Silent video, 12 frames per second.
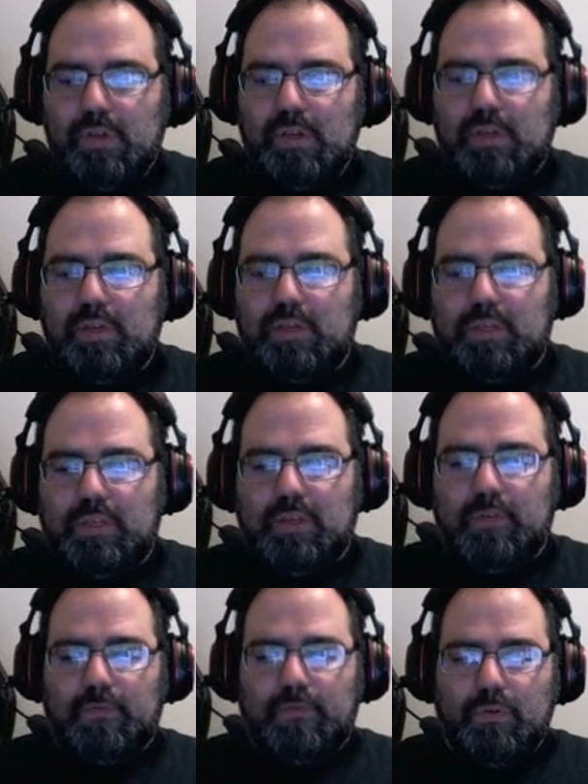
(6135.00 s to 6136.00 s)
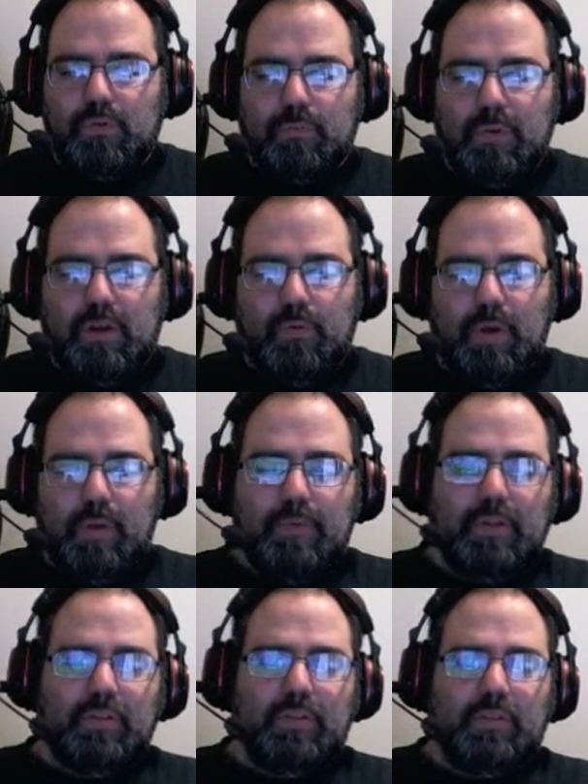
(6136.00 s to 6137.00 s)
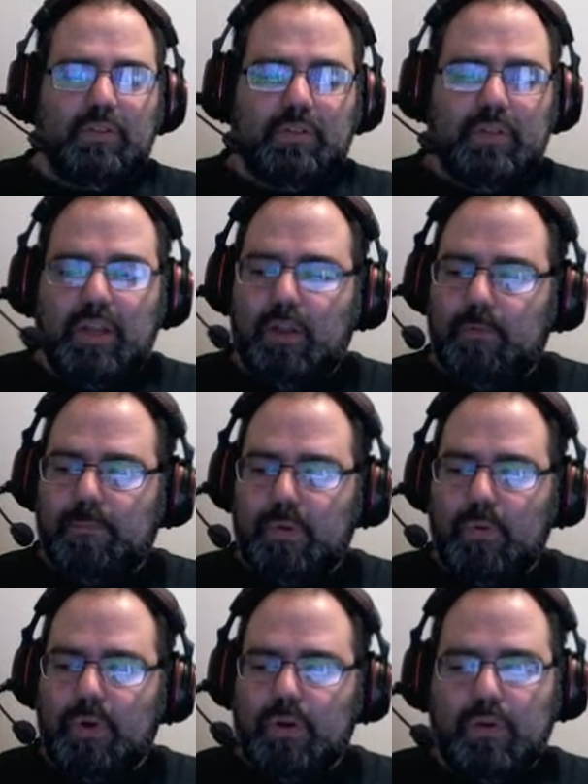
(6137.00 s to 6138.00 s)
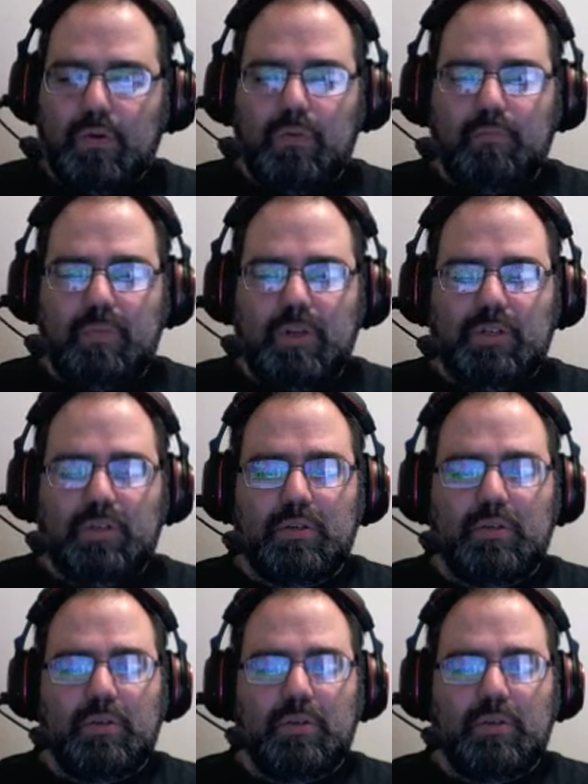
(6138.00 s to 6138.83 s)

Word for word: I give you my weapons to help you on your mission.